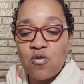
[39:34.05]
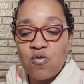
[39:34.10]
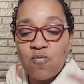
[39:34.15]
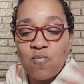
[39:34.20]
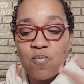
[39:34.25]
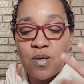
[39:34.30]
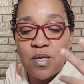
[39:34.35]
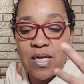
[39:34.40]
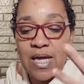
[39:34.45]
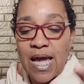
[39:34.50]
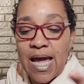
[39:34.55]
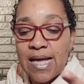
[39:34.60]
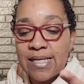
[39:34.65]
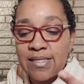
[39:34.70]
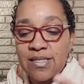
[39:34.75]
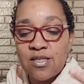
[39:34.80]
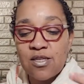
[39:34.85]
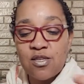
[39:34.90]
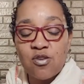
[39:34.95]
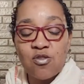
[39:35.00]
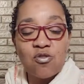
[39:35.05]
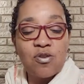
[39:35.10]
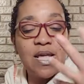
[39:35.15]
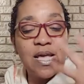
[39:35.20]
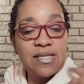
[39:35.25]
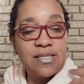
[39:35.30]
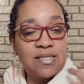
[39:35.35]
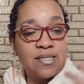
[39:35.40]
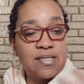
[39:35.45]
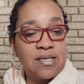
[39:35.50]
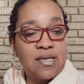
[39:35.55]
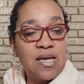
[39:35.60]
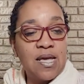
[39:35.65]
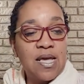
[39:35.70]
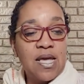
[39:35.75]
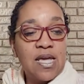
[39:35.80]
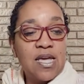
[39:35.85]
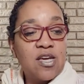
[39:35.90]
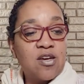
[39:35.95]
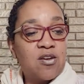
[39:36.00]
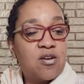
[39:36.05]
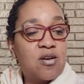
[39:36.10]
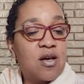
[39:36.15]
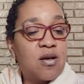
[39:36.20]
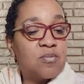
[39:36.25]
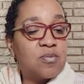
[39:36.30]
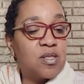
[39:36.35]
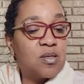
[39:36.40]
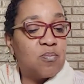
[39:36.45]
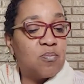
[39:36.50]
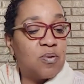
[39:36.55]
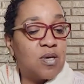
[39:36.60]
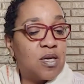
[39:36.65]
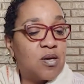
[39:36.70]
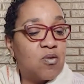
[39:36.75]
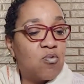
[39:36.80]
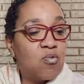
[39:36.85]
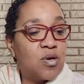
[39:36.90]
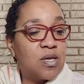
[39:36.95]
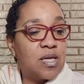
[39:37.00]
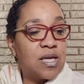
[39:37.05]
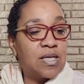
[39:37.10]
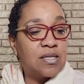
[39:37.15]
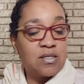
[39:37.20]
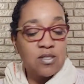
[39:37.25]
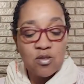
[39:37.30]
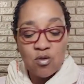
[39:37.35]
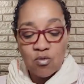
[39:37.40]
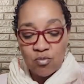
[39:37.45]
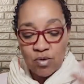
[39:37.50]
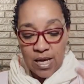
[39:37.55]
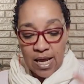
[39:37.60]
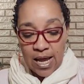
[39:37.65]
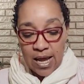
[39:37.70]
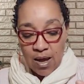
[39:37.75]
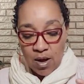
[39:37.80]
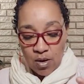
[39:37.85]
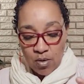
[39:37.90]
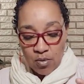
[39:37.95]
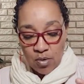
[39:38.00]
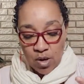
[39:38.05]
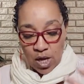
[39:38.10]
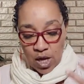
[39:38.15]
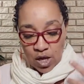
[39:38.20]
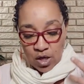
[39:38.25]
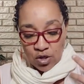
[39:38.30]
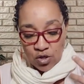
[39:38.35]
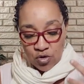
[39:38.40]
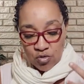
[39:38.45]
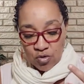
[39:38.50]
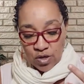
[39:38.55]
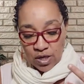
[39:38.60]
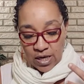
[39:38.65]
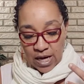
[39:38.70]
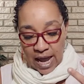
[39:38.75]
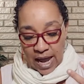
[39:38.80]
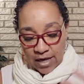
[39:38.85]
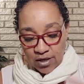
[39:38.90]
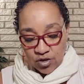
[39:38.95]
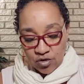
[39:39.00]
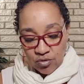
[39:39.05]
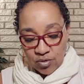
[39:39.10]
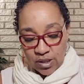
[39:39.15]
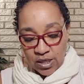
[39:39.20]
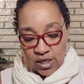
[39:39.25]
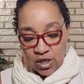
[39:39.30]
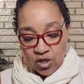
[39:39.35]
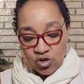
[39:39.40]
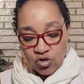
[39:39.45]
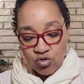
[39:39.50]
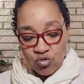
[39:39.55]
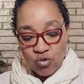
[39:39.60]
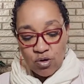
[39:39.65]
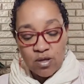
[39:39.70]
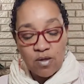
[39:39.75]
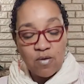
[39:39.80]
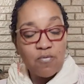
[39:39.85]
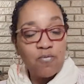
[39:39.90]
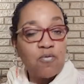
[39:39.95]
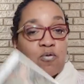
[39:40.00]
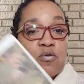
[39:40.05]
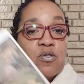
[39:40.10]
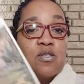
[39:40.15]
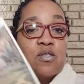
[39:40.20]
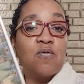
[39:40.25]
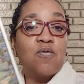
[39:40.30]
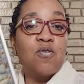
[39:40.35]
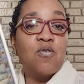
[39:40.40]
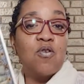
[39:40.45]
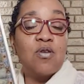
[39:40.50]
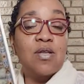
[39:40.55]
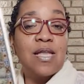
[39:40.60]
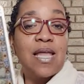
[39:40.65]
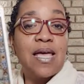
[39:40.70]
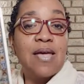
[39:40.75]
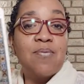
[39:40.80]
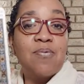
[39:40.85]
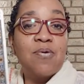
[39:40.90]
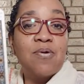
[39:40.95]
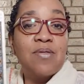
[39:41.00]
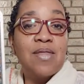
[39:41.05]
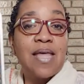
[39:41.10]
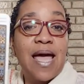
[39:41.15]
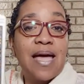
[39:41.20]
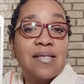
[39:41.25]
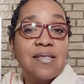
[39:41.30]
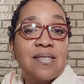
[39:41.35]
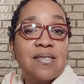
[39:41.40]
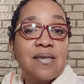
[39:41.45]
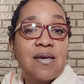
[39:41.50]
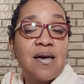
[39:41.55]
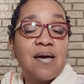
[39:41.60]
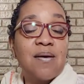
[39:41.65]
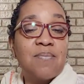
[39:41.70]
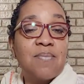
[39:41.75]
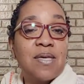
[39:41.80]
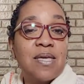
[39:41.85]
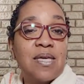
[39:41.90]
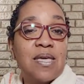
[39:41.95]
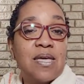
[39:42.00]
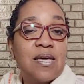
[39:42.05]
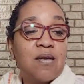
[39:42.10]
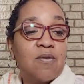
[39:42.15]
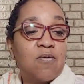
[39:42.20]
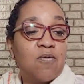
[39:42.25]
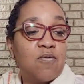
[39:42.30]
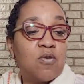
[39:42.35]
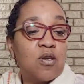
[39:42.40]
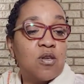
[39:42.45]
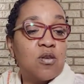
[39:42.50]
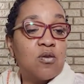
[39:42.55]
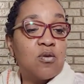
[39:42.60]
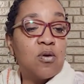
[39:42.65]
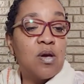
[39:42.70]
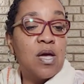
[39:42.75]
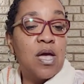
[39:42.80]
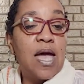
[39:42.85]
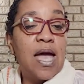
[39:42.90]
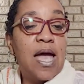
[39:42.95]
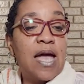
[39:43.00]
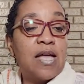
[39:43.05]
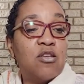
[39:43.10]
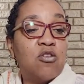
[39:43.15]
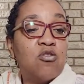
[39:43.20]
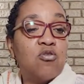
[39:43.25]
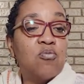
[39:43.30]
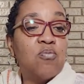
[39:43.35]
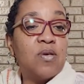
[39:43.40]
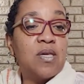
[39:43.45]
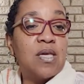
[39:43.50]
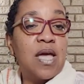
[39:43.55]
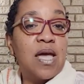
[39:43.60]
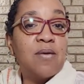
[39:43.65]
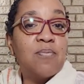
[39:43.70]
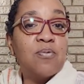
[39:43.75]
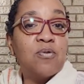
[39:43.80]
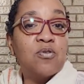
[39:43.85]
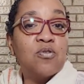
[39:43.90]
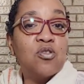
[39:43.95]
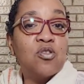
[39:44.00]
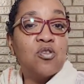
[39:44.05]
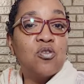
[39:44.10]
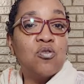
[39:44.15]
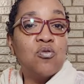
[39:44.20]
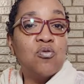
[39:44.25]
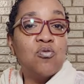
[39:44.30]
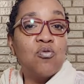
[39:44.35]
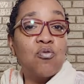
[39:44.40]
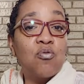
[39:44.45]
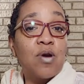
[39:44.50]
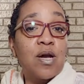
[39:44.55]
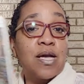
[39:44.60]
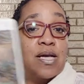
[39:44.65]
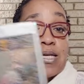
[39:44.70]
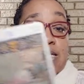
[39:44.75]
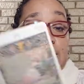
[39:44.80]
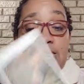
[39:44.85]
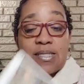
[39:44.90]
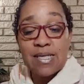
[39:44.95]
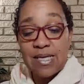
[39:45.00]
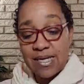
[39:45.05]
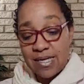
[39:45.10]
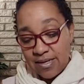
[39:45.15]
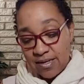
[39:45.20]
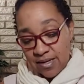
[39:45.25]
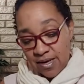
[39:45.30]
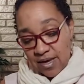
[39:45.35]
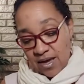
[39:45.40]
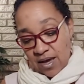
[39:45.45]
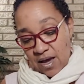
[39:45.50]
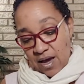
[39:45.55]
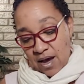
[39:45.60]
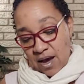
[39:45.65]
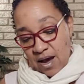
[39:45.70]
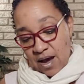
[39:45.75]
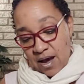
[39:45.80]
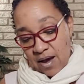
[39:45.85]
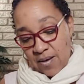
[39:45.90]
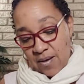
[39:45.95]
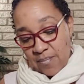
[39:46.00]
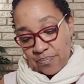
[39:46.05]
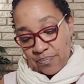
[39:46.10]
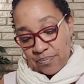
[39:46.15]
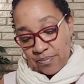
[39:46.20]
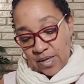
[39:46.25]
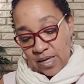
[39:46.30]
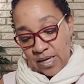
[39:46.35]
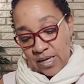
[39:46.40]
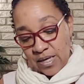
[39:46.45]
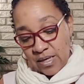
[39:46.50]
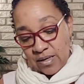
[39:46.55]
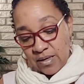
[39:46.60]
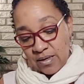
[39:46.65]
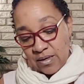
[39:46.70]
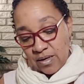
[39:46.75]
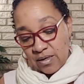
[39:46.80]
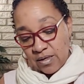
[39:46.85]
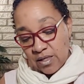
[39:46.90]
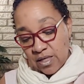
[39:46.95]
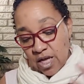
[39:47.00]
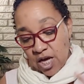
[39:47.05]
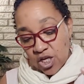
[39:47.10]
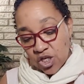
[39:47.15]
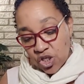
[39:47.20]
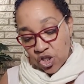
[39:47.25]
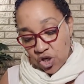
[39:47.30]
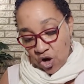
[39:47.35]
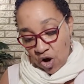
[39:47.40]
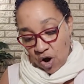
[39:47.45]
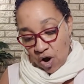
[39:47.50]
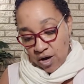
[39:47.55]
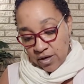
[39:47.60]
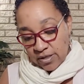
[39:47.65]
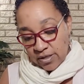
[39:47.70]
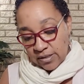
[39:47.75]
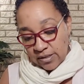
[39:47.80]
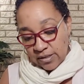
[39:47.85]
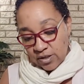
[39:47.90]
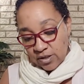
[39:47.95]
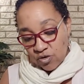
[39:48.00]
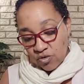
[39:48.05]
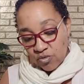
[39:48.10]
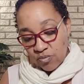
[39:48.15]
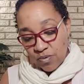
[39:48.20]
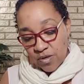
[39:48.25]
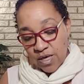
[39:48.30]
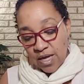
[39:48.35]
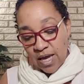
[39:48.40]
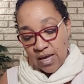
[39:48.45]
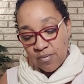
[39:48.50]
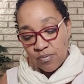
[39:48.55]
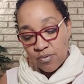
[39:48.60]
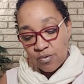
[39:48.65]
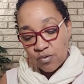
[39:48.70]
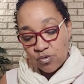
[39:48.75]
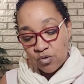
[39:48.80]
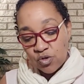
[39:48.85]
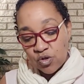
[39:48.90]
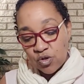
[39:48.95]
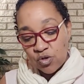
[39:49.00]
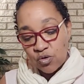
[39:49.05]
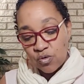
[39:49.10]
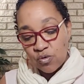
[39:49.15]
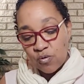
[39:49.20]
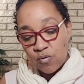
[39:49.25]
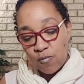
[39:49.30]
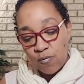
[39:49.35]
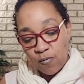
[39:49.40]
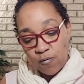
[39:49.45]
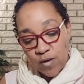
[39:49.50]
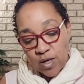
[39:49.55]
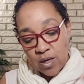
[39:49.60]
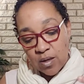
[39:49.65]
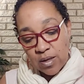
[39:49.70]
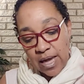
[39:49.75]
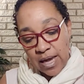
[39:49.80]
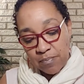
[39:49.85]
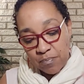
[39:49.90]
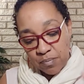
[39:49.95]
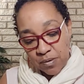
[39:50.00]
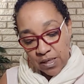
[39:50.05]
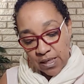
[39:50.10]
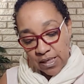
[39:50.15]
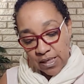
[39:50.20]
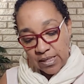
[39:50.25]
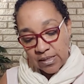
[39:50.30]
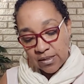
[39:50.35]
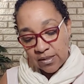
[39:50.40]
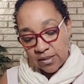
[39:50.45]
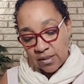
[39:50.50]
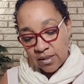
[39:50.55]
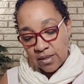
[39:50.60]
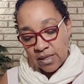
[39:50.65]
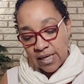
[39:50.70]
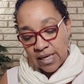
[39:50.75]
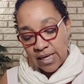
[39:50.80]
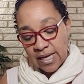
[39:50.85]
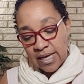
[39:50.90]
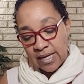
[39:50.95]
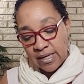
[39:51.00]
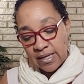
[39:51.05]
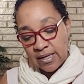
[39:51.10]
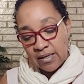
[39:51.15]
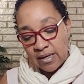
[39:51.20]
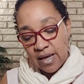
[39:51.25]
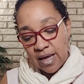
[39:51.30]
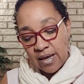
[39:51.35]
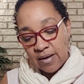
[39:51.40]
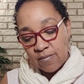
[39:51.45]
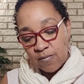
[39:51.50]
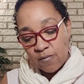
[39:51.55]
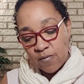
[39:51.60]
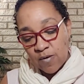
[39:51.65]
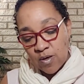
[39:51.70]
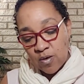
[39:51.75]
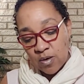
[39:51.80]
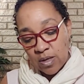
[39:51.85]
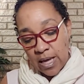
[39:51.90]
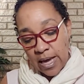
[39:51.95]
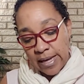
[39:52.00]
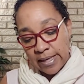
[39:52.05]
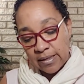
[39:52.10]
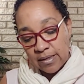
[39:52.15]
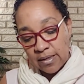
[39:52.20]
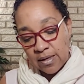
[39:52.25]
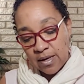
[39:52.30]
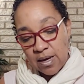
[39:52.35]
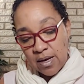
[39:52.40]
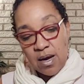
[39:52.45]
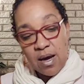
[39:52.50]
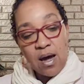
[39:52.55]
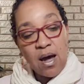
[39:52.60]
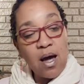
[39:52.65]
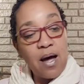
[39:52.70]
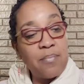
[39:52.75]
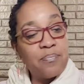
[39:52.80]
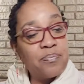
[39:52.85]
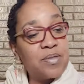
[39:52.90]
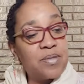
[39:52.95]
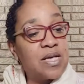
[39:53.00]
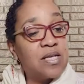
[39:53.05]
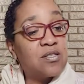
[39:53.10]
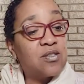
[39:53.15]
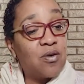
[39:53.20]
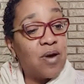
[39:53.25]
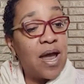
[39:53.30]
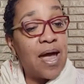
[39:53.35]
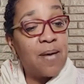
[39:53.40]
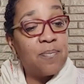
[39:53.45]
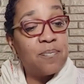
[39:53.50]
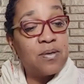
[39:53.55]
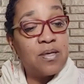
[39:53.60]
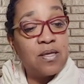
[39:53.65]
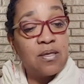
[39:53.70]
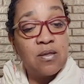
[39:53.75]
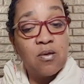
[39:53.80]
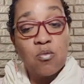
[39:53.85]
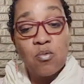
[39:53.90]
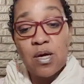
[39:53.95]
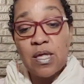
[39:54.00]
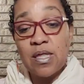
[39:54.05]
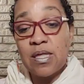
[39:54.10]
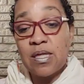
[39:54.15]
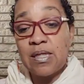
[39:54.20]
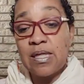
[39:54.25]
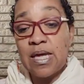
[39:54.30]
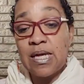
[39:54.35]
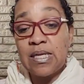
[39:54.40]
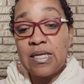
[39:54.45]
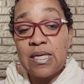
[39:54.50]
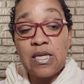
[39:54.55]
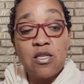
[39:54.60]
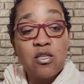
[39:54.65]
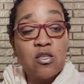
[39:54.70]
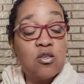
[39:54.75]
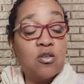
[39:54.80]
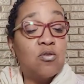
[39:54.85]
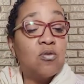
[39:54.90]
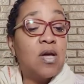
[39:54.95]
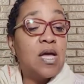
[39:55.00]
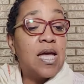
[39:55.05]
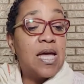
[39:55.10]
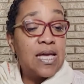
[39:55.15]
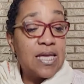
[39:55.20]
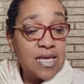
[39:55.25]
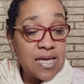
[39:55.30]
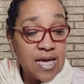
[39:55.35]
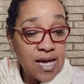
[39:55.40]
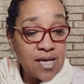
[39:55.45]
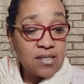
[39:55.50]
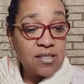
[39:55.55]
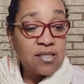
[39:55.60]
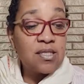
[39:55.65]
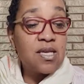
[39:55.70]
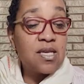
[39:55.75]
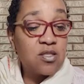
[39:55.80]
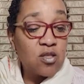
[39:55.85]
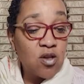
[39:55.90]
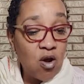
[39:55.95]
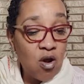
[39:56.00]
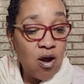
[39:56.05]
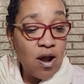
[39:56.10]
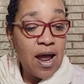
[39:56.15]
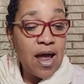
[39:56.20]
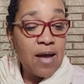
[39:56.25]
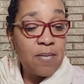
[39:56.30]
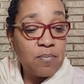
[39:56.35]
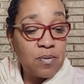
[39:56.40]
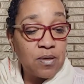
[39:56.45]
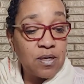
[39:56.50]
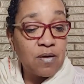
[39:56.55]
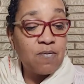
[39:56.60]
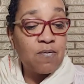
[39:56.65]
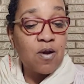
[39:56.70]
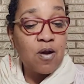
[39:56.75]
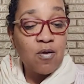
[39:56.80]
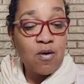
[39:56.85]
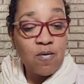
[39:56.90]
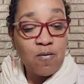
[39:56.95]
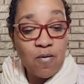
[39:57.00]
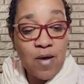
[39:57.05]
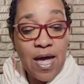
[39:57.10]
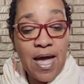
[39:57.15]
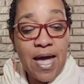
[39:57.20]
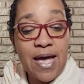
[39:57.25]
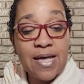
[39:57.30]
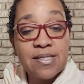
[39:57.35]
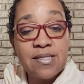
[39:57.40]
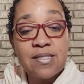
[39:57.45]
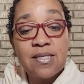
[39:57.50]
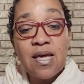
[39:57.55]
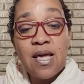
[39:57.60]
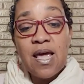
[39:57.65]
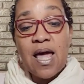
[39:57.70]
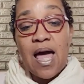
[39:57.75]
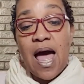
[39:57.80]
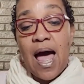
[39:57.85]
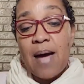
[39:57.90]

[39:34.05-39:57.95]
You've been casting your nets, and here comes the big one. And so now you can actually enjoy the fruits of your labor that's coming in for you, and you'll be able to graze in. Um, in lush gardens, you'll be able to feel at peace again and, and feel like um, things are happening the way that they need to. Yes, things are happening very fast.